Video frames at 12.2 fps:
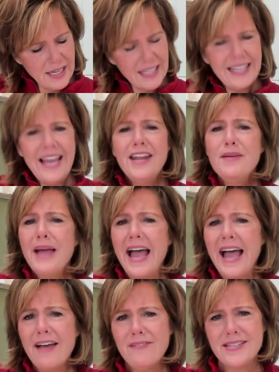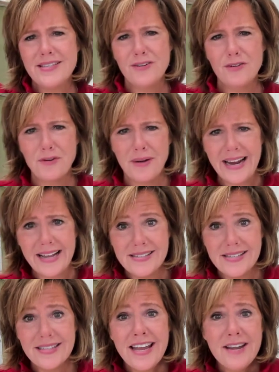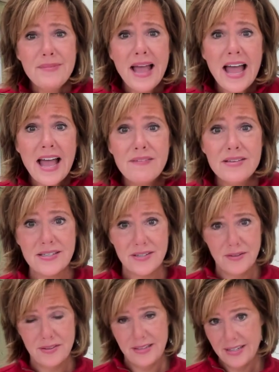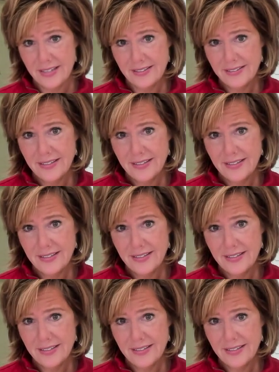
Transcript: let him have his little grants. Let him have his little thing.